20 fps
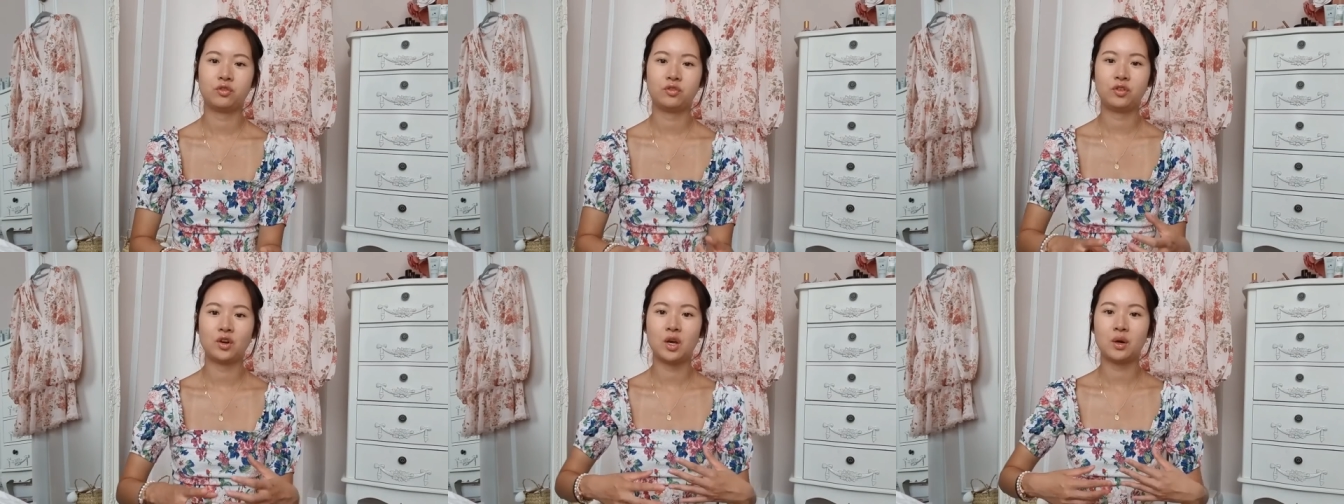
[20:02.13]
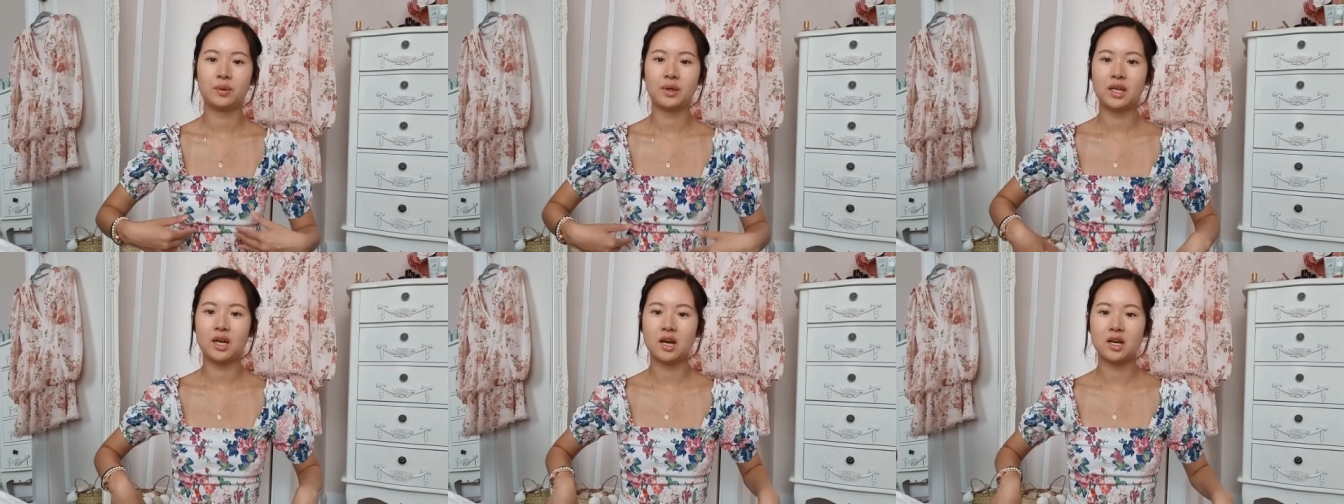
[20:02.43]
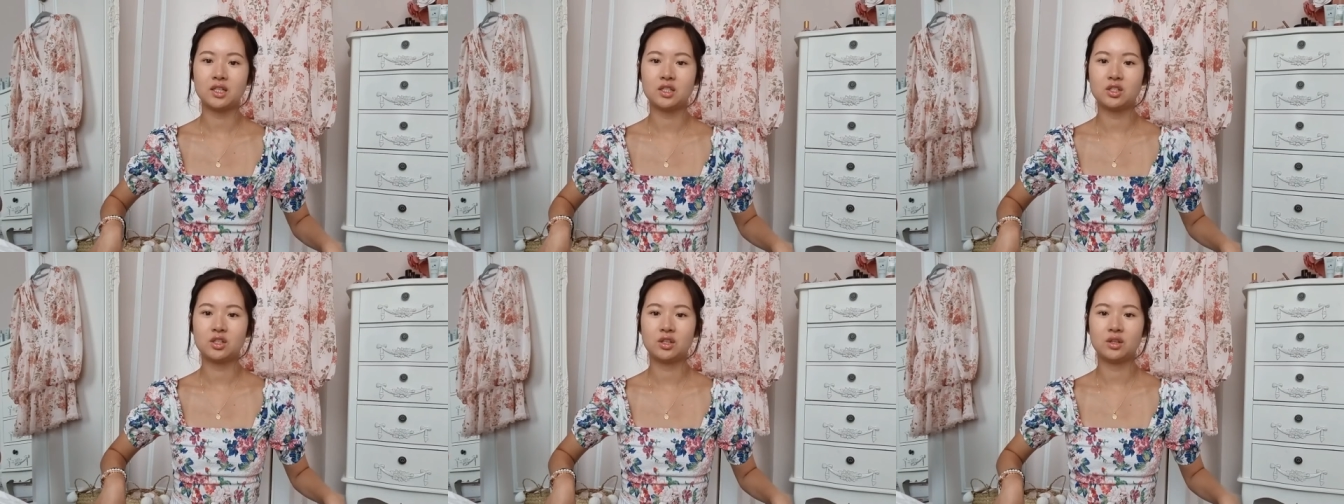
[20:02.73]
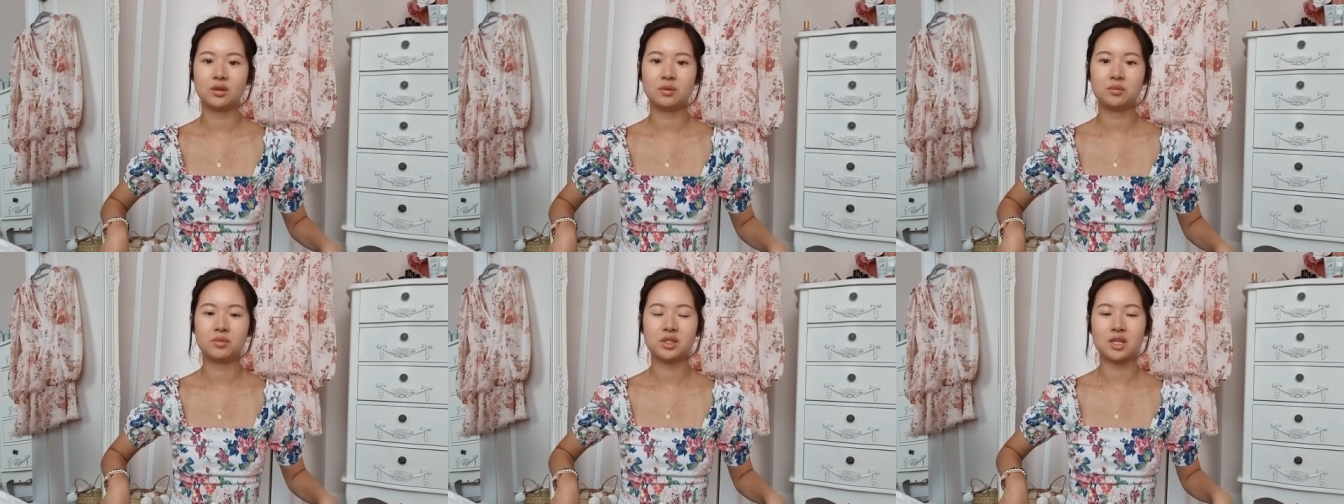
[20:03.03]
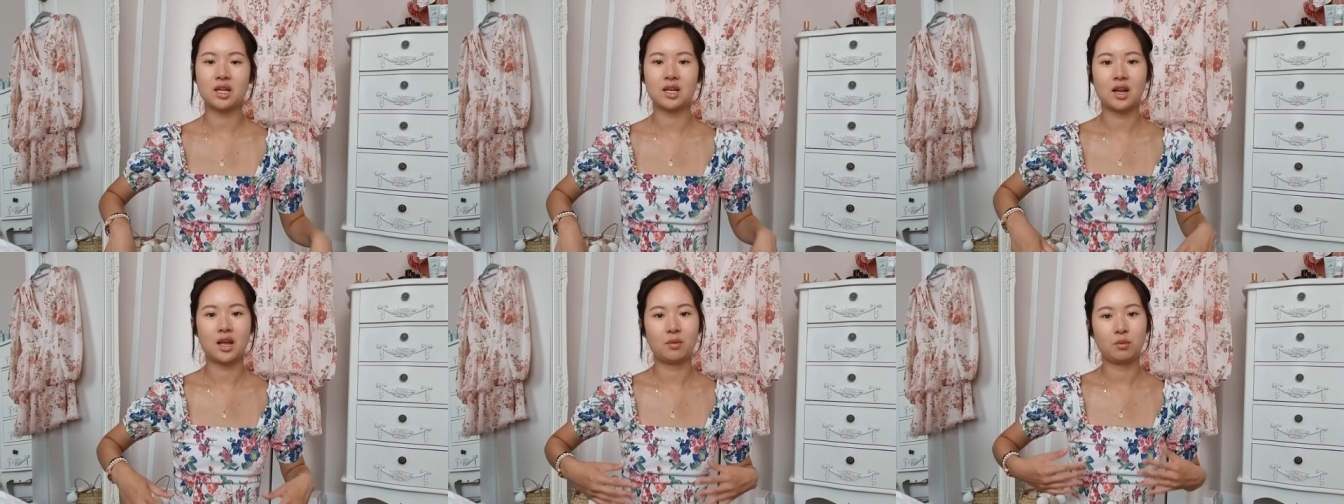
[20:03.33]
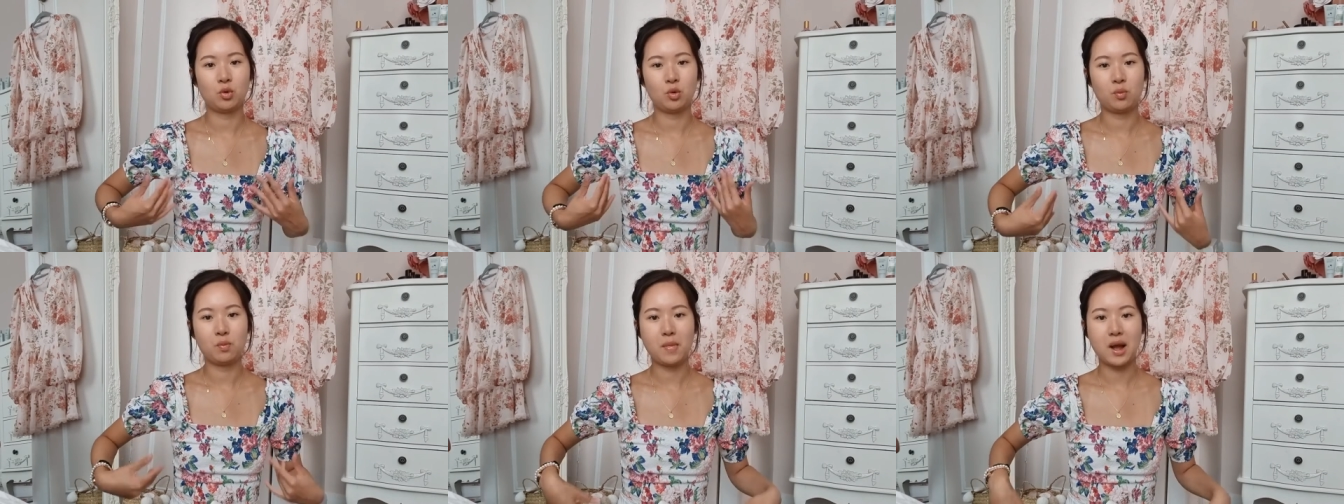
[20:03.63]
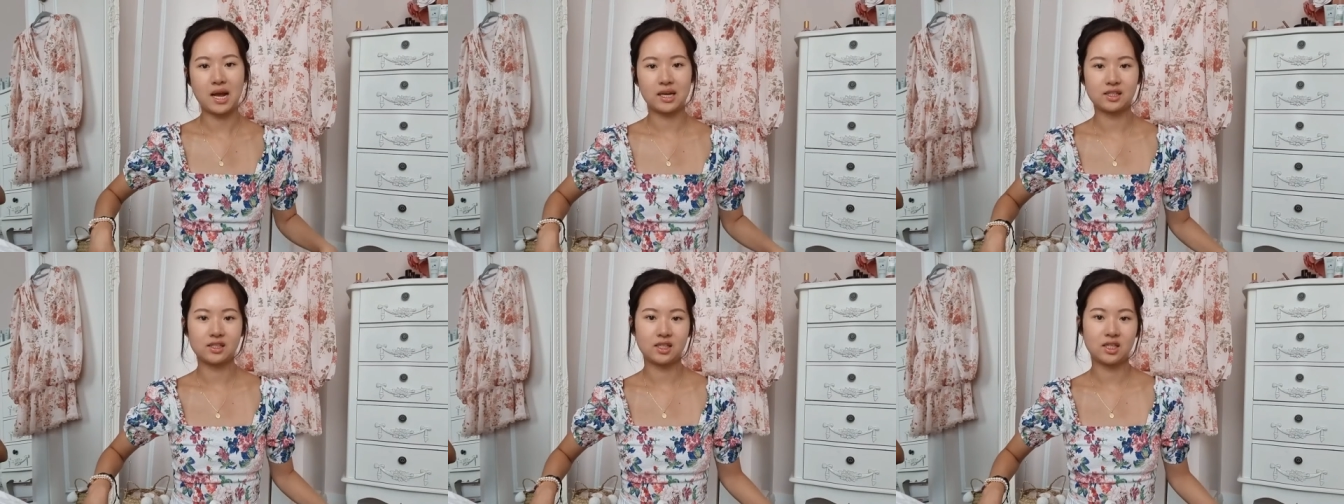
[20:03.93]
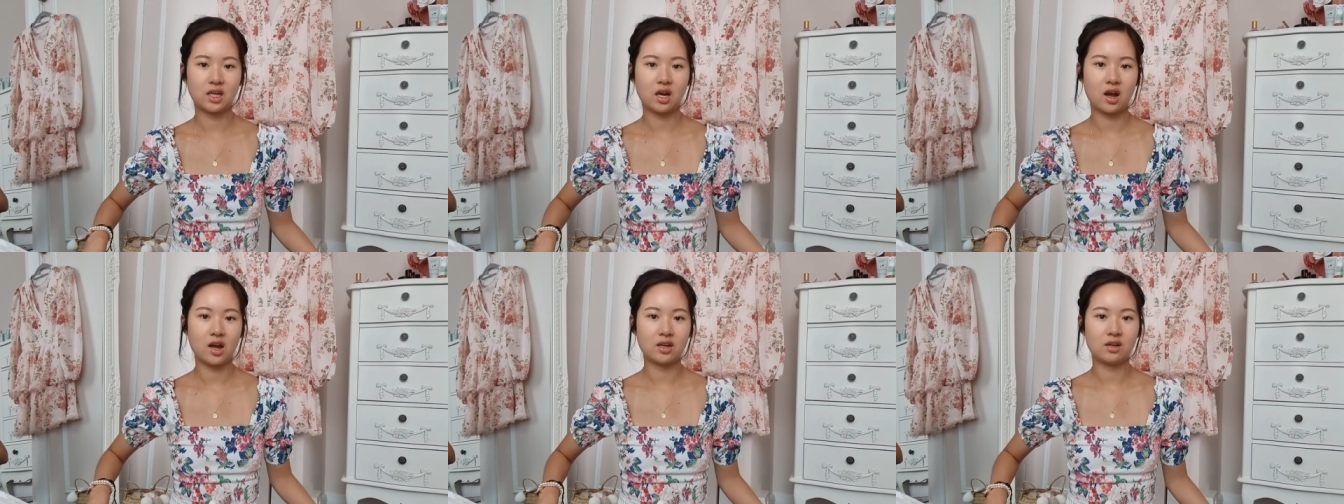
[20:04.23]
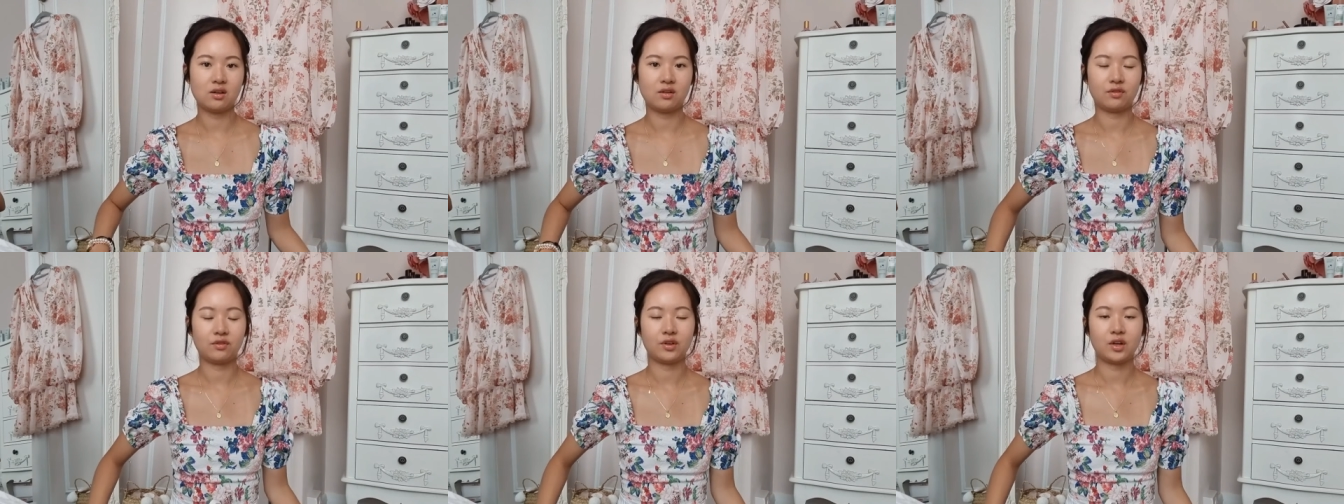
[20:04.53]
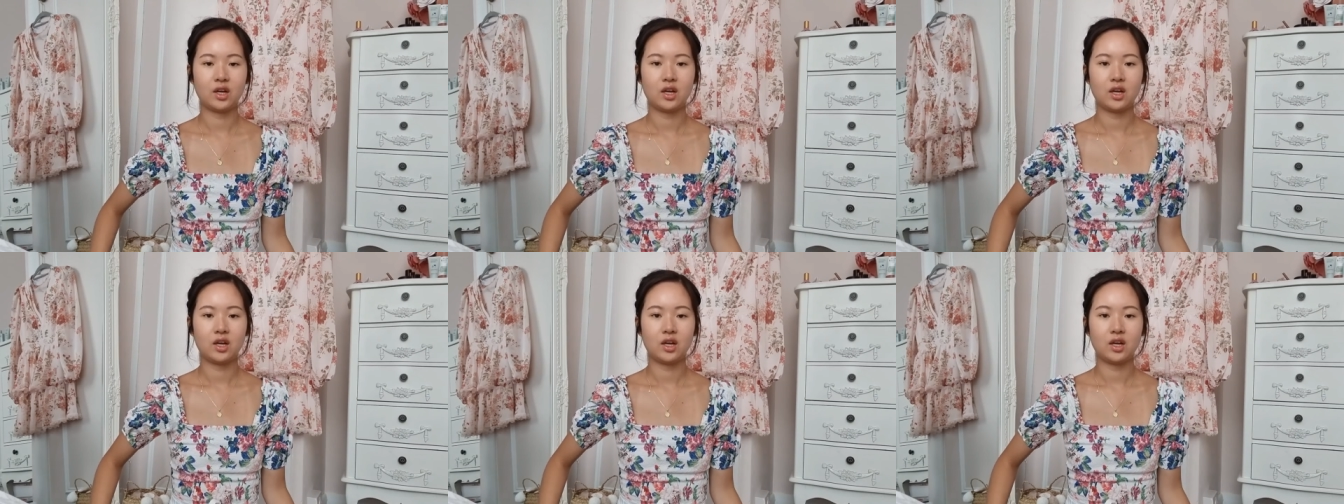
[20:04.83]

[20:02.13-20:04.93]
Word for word: flowy items and like more maxi kind of